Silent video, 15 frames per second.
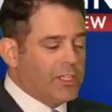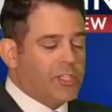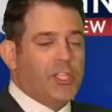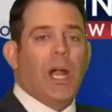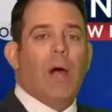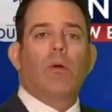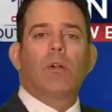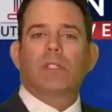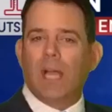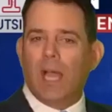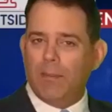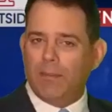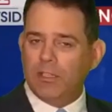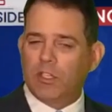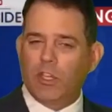Shower
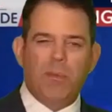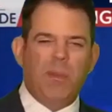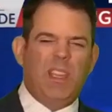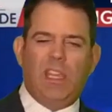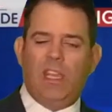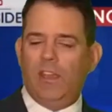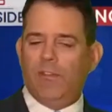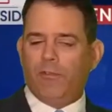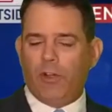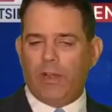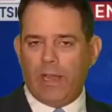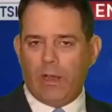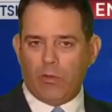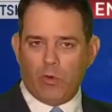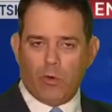timing is going to be key for any
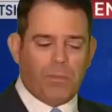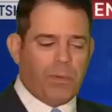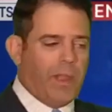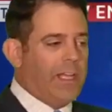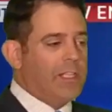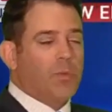outdoor plans.